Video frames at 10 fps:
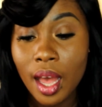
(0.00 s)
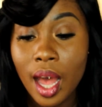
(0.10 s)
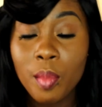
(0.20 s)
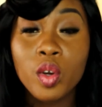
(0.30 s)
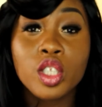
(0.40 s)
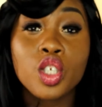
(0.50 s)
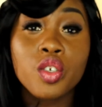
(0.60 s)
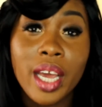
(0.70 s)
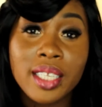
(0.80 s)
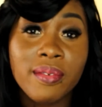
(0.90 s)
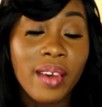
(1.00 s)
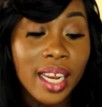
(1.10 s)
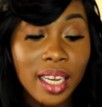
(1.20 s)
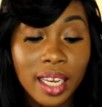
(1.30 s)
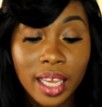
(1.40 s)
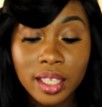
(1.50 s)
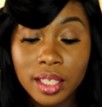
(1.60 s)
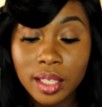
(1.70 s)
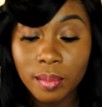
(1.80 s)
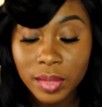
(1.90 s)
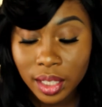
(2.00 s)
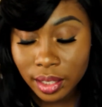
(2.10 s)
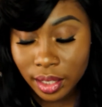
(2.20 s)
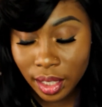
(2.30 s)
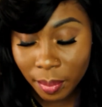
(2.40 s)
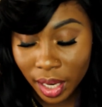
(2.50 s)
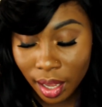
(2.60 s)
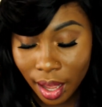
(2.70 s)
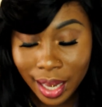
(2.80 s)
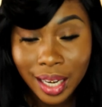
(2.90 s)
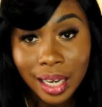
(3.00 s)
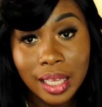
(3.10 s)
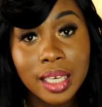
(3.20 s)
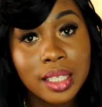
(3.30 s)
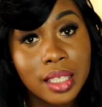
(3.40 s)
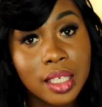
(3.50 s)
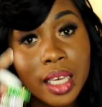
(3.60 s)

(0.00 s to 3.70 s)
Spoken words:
I'm going to try to find a link to something similar and link it